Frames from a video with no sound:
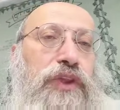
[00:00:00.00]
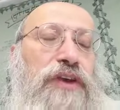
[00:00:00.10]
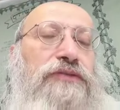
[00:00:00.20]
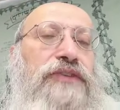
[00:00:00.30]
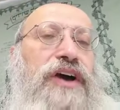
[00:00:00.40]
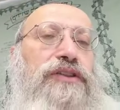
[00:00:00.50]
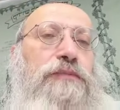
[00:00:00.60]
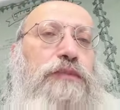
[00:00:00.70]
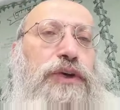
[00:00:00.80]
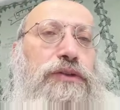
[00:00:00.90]
He found a
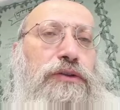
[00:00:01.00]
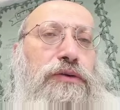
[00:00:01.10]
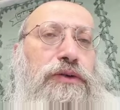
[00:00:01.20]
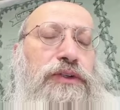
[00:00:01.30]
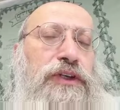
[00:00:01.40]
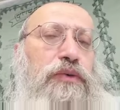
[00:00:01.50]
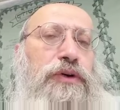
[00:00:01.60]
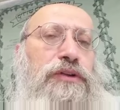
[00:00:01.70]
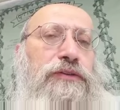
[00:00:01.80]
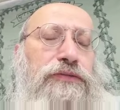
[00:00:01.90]
pit
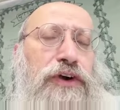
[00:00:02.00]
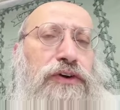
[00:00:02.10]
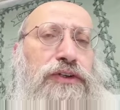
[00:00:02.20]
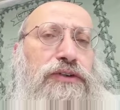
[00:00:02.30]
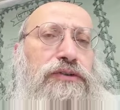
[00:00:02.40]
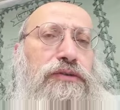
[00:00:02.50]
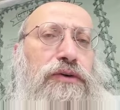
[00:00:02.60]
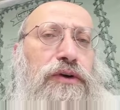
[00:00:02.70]
somewhere in the forest